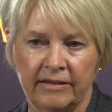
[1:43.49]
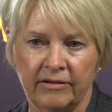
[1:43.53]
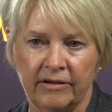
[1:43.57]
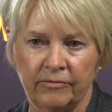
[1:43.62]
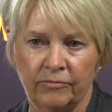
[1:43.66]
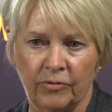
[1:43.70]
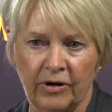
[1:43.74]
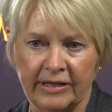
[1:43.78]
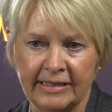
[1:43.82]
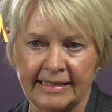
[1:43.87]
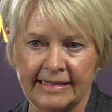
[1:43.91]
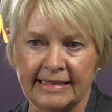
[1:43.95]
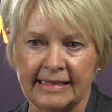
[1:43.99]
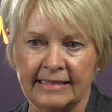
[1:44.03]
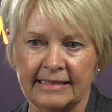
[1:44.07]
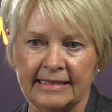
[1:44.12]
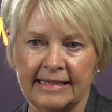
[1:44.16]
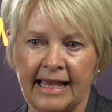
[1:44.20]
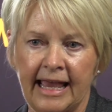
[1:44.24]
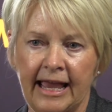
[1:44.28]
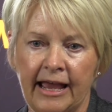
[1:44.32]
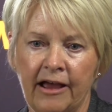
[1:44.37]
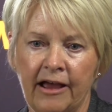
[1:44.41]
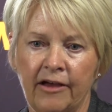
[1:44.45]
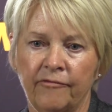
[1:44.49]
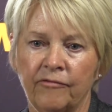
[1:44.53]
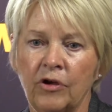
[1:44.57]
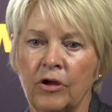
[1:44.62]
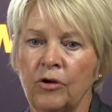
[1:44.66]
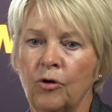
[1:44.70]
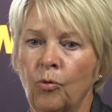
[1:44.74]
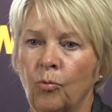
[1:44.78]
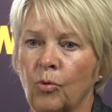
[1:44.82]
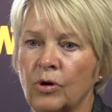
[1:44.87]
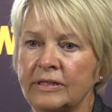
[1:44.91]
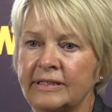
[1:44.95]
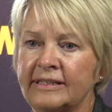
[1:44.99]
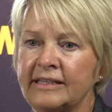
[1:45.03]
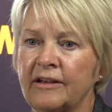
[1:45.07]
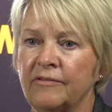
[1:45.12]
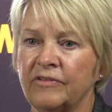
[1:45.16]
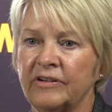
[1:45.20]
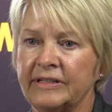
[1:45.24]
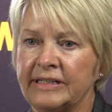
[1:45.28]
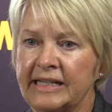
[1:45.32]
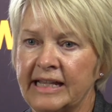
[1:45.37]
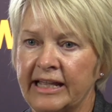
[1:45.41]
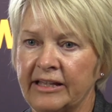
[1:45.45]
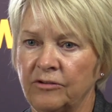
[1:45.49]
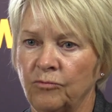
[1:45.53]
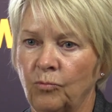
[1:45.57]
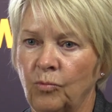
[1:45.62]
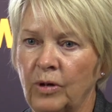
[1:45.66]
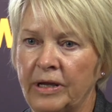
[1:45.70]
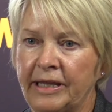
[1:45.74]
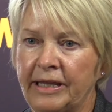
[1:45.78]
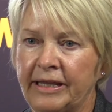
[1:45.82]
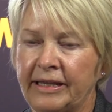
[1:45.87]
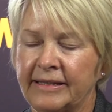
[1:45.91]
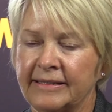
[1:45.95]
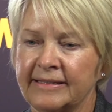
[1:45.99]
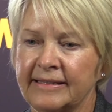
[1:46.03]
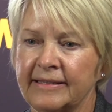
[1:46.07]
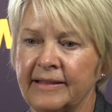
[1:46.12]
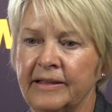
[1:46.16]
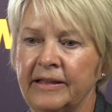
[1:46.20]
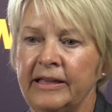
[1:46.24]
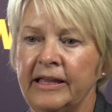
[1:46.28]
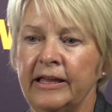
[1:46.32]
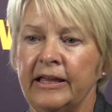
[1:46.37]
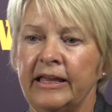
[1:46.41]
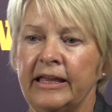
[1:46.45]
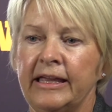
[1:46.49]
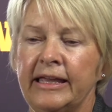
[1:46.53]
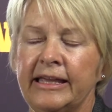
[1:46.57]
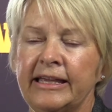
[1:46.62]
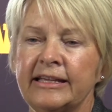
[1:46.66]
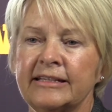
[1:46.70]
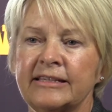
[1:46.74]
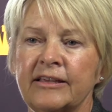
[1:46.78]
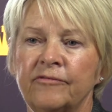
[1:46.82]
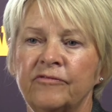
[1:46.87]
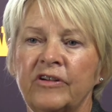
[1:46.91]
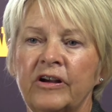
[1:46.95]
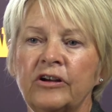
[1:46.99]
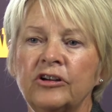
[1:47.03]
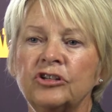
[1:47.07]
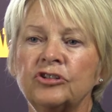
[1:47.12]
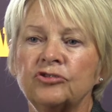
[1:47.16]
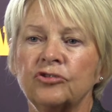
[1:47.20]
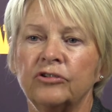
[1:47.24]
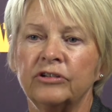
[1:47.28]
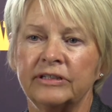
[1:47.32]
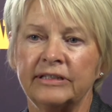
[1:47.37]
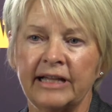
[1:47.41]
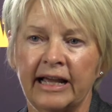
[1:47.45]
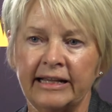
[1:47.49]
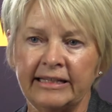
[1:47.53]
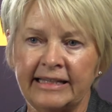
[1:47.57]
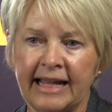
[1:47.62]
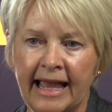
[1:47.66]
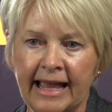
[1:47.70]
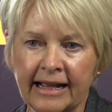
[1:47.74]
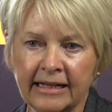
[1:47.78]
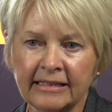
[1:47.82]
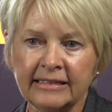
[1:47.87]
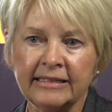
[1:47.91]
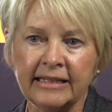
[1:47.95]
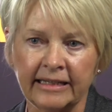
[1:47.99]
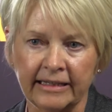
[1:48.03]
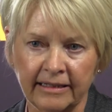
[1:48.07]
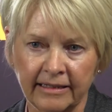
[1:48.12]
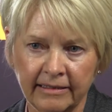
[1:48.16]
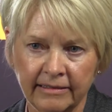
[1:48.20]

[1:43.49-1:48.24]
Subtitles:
residents have once every 10 weeks is a very short didactic